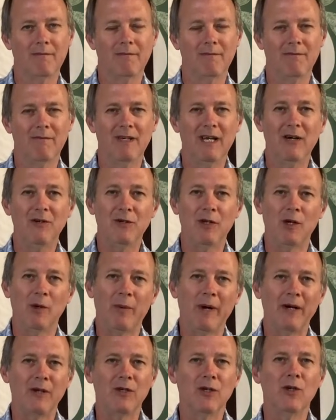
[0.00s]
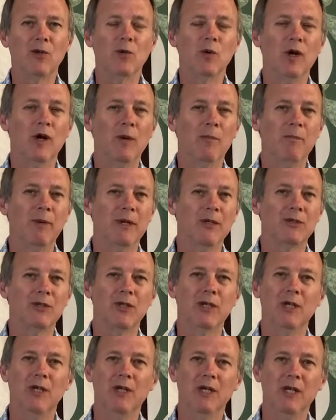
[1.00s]
Now, I don't know about you, but
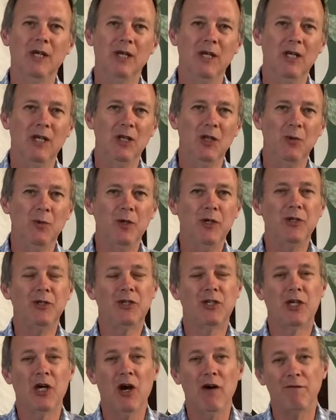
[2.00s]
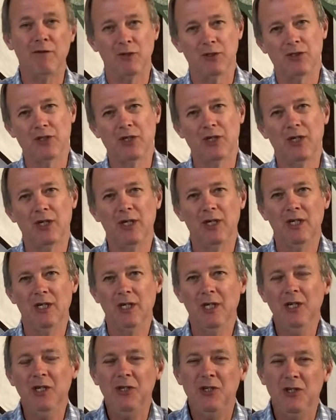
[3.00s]
the word covet
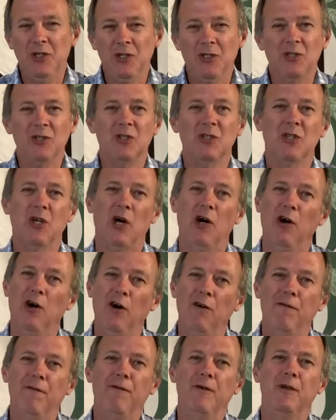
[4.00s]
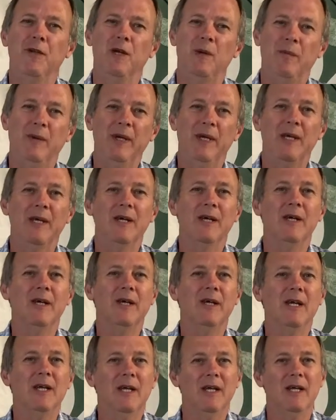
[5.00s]
doesn't often appear
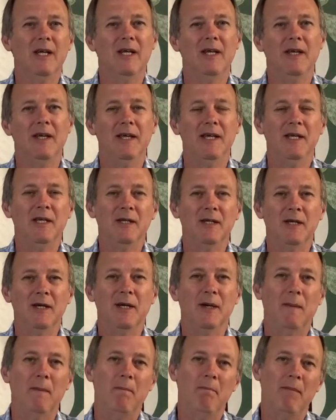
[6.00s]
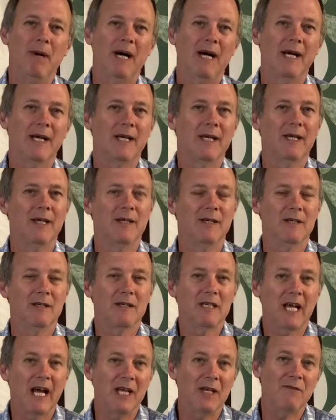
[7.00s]
in my
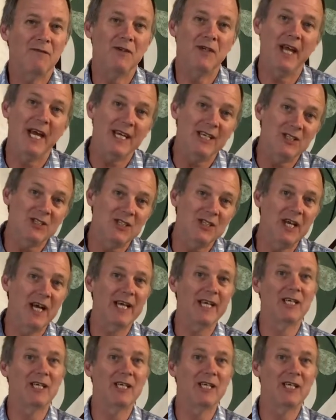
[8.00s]
kind of day-to-day